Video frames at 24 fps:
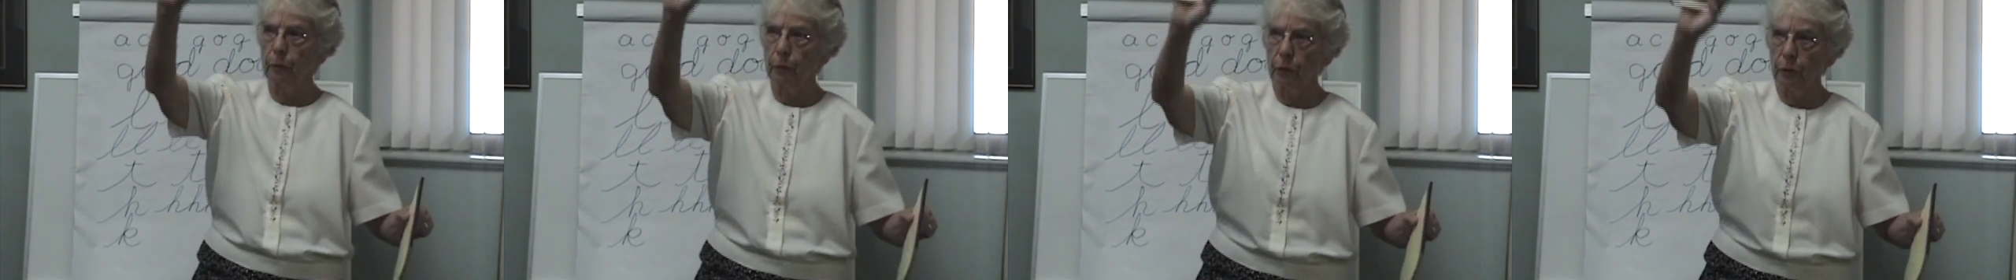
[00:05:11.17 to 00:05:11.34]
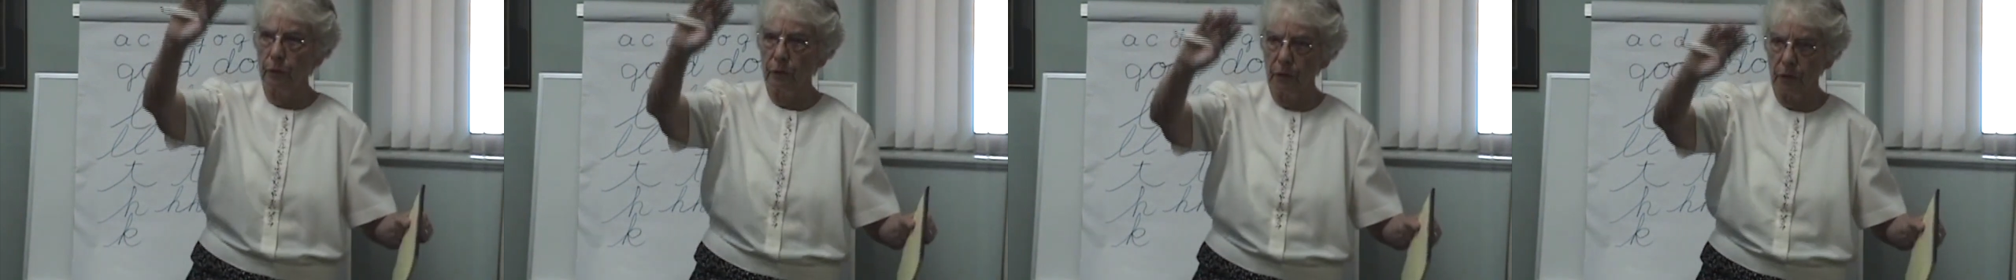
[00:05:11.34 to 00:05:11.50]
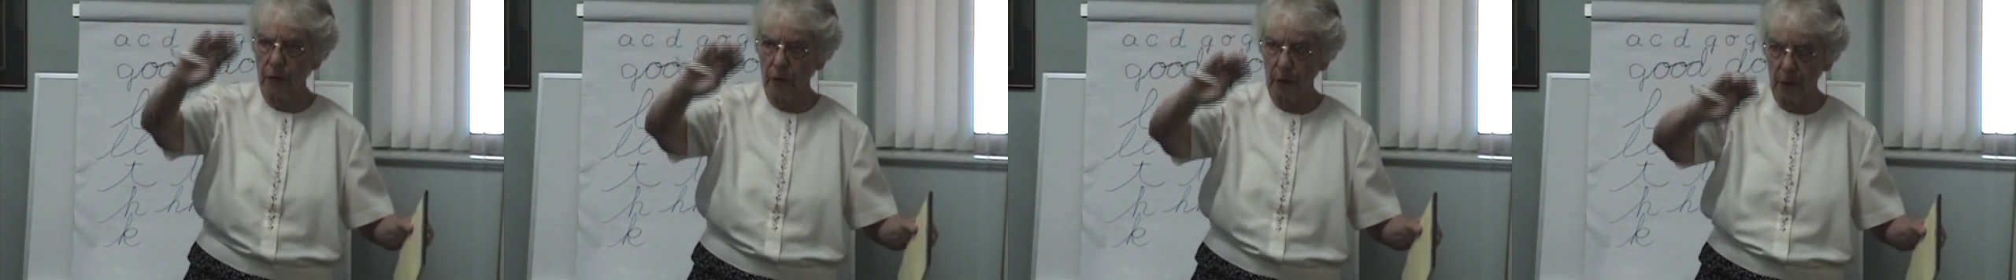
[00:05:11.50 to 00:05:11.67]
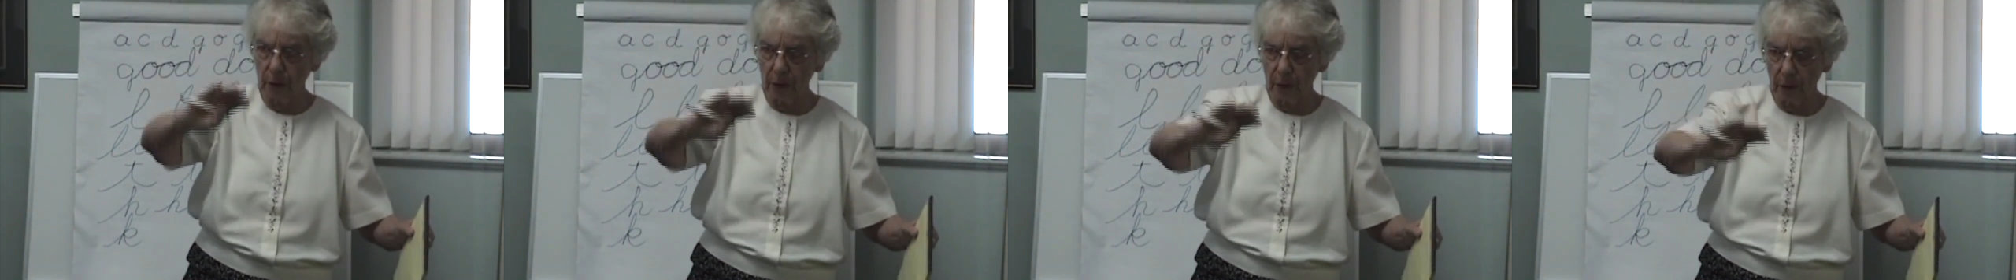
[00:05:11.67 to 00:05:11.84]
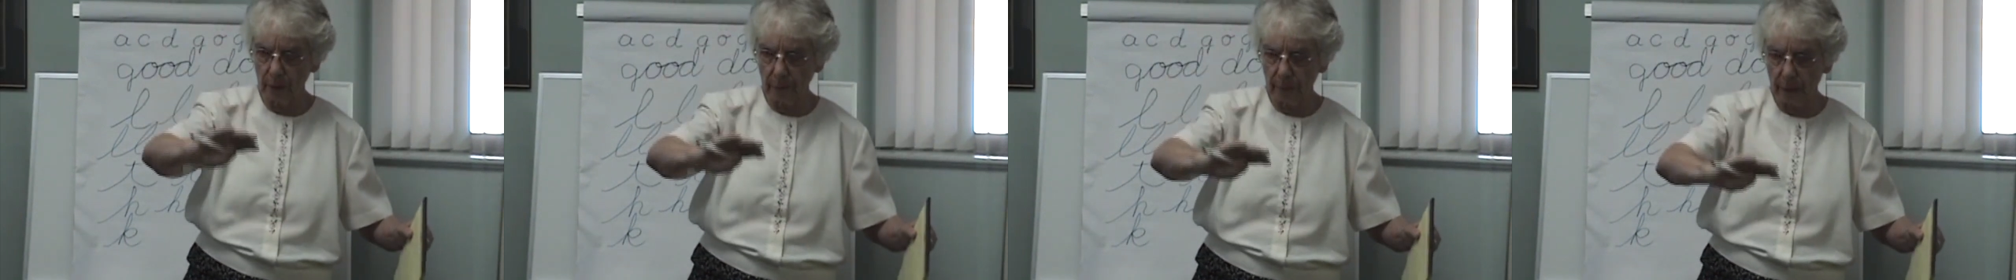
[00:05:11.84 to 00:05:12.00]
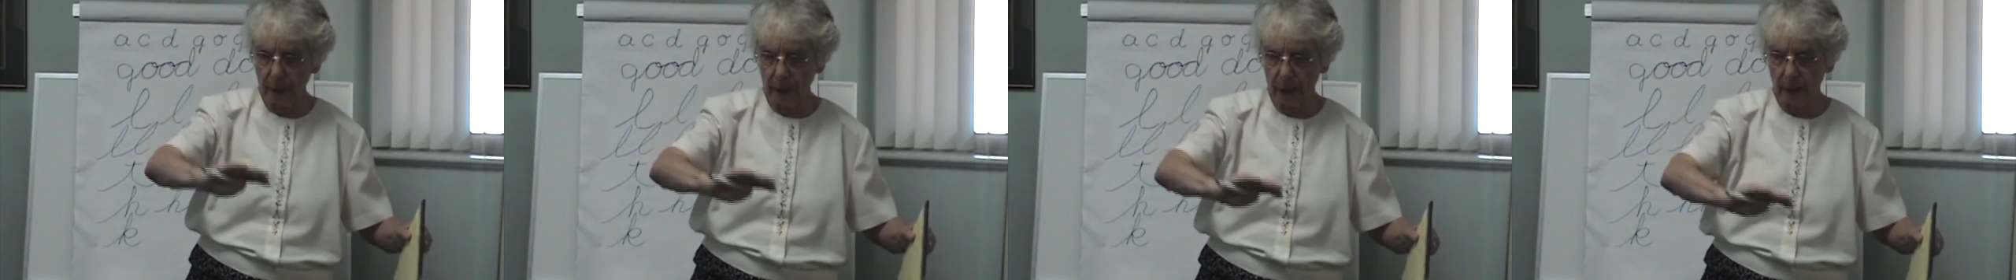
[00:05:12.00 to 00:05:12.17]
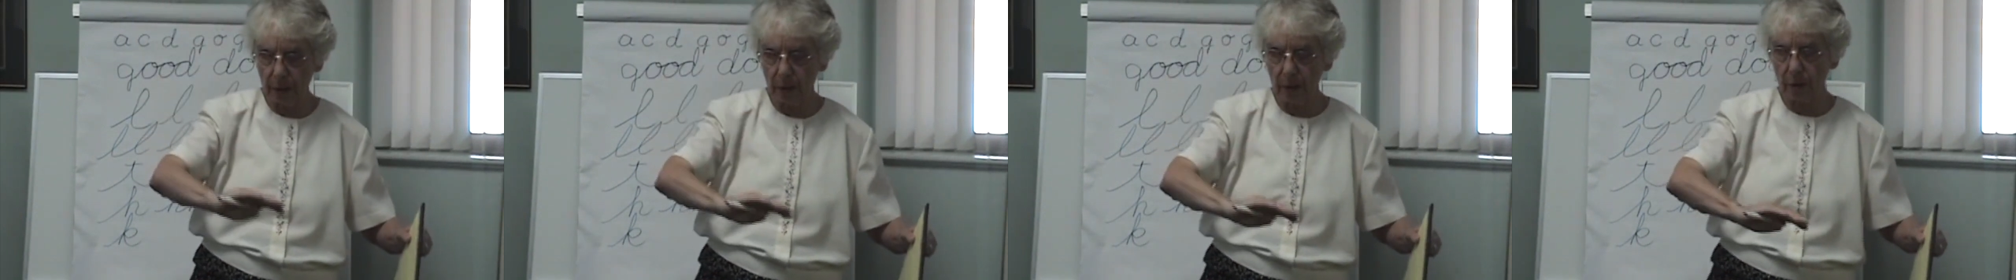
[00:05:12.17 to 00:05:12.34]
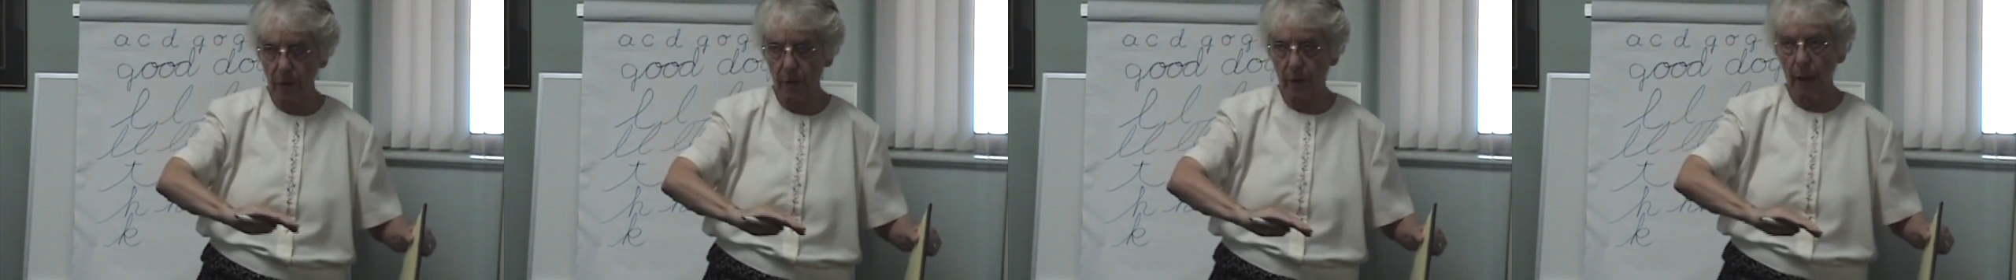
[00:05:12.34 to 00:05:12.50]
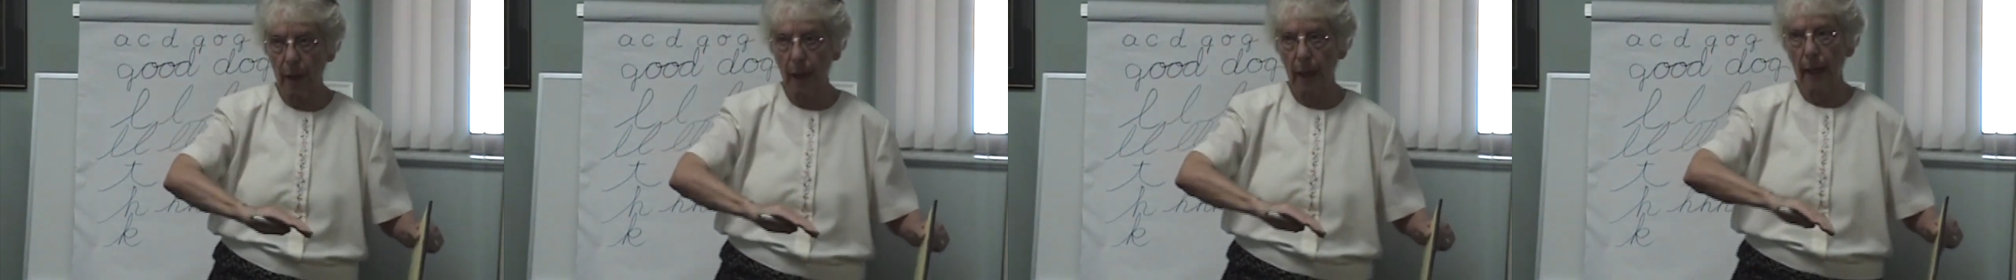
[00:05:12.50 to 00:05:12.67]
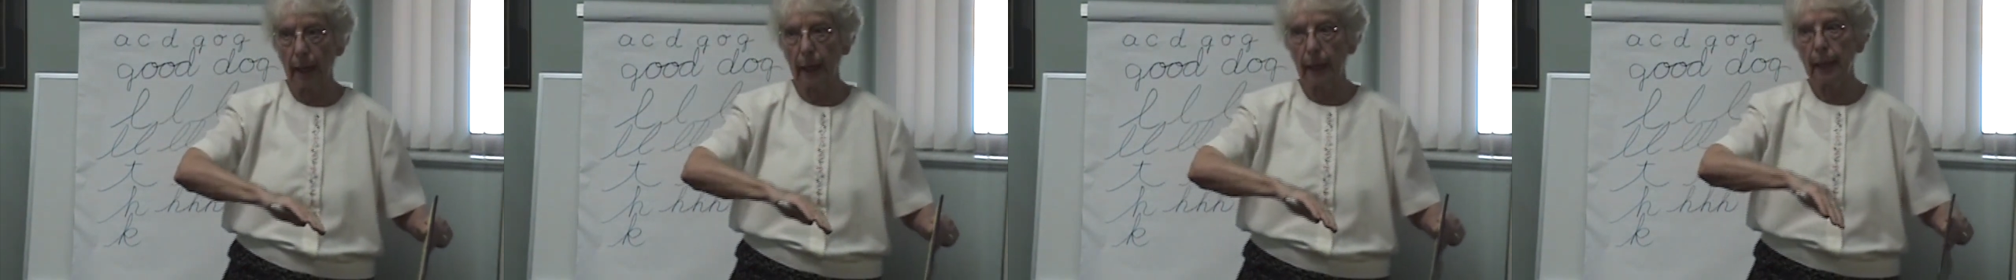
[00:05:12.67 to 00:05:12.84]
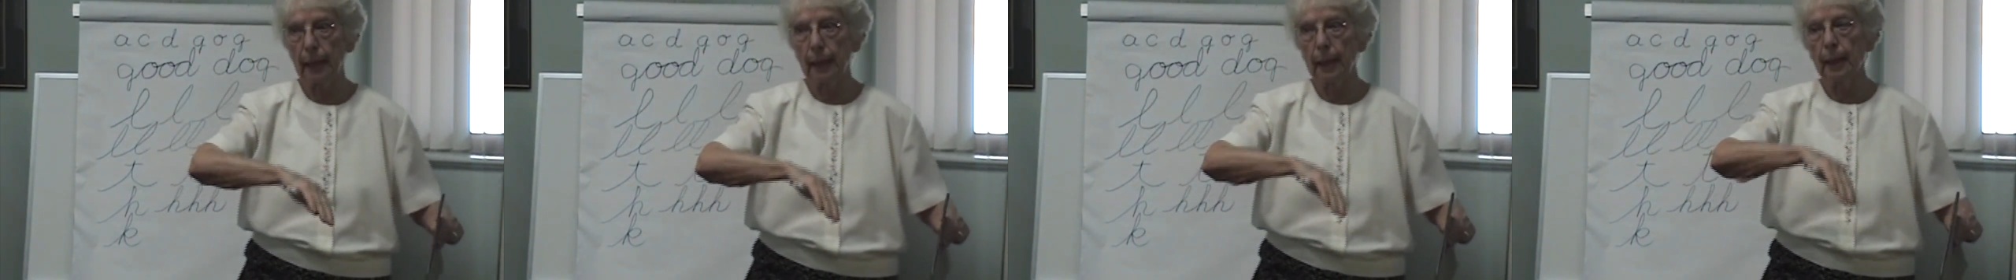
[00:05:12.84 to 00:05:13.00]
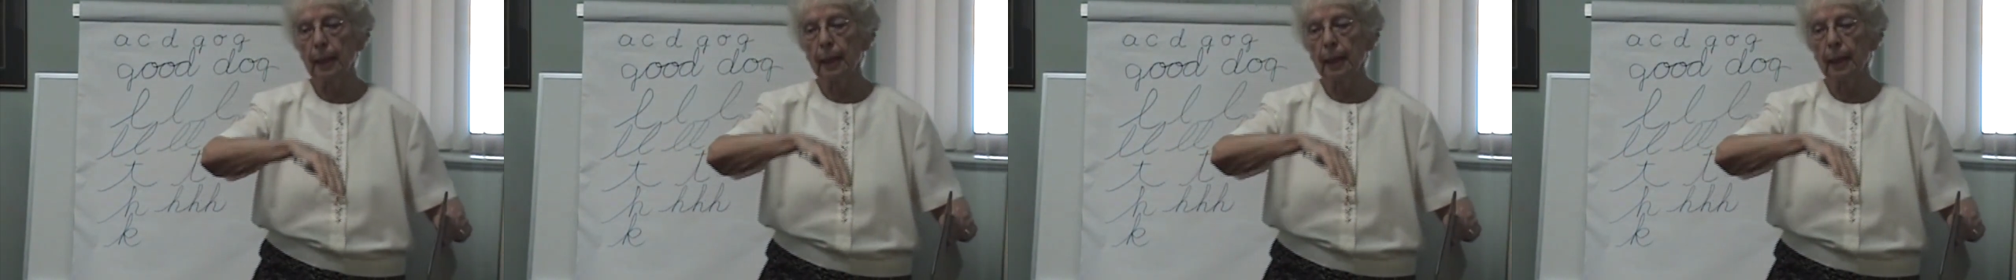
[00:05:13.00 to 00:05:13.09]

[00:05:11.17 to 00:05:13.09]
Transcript: moves a little bit, it's okay.